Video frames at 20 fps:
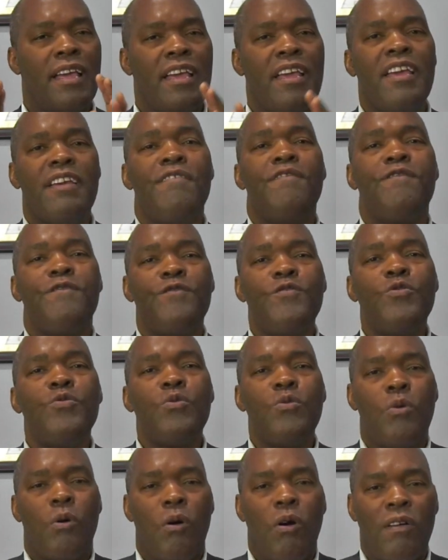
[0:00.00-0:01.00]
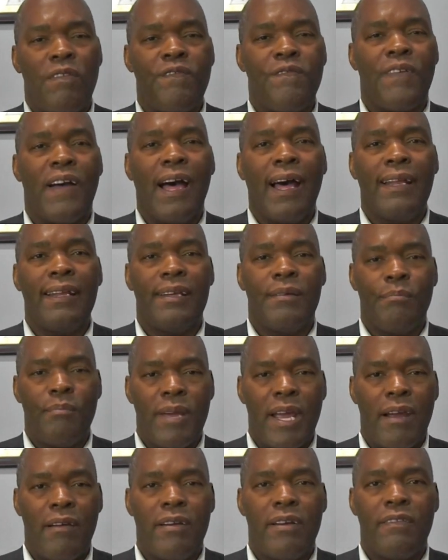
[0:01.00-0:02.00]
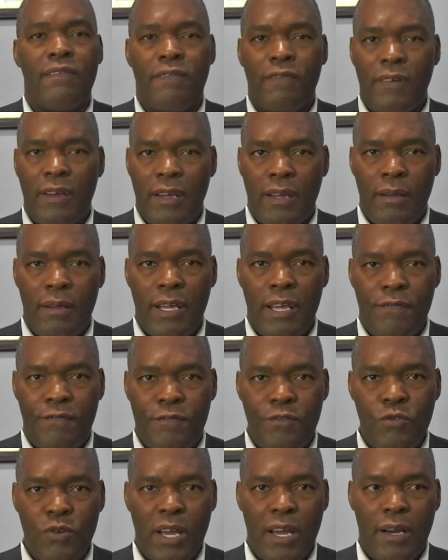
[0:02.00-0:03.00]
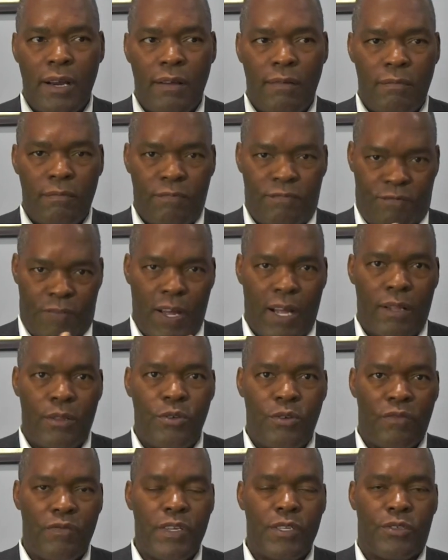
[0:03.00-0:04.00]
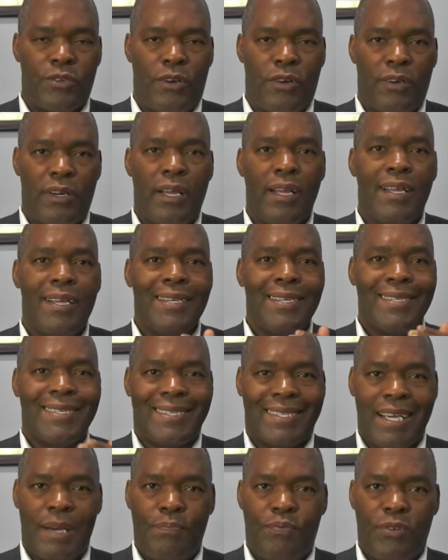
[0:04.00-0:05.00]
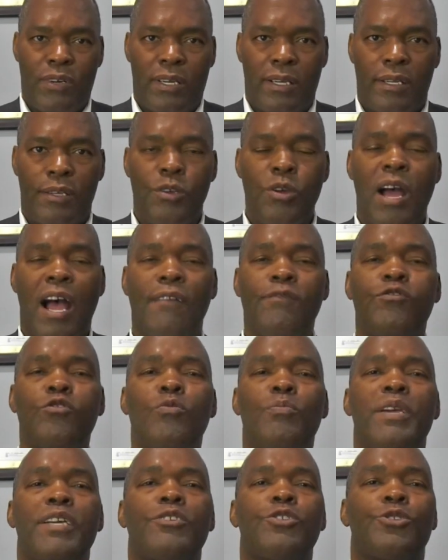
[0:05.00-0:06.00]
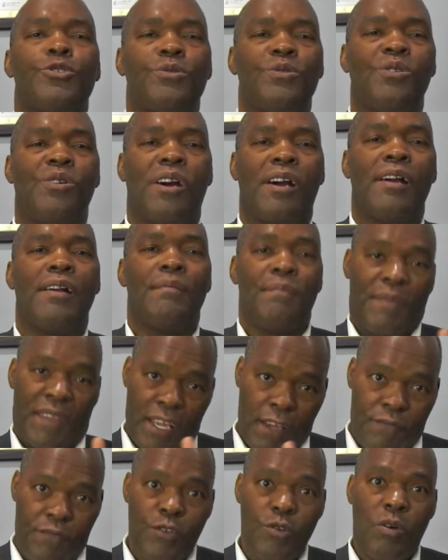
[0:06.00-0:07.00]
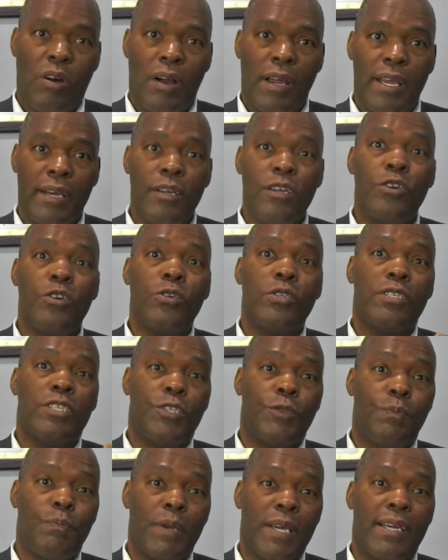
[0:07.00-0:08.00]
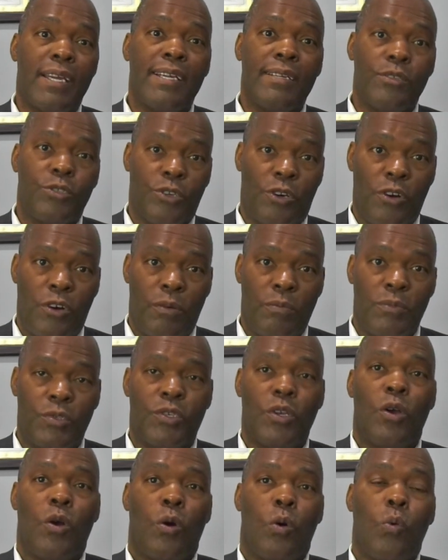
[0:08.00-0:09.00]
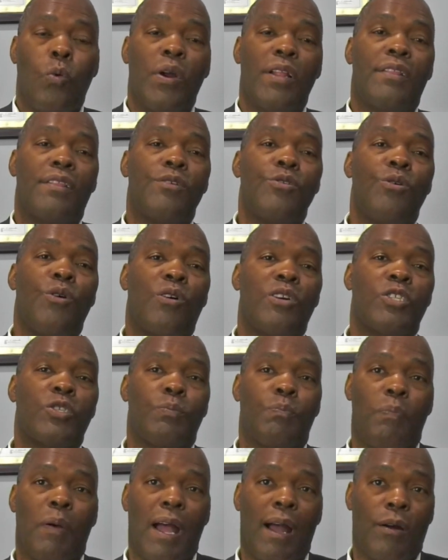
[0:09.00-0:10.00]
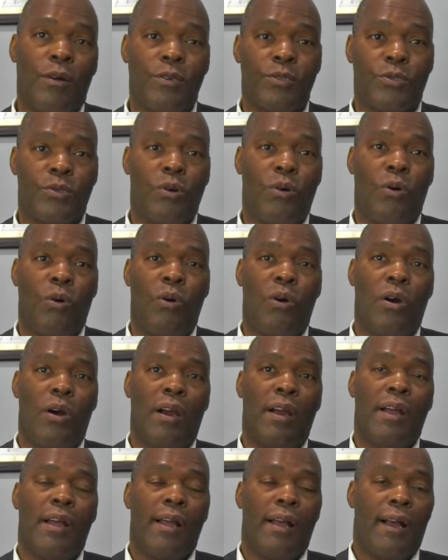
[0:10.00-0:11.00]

If you are filing married, if you're gonna file your return separately, you have to make sure if you are in good speaking terms with your spouse or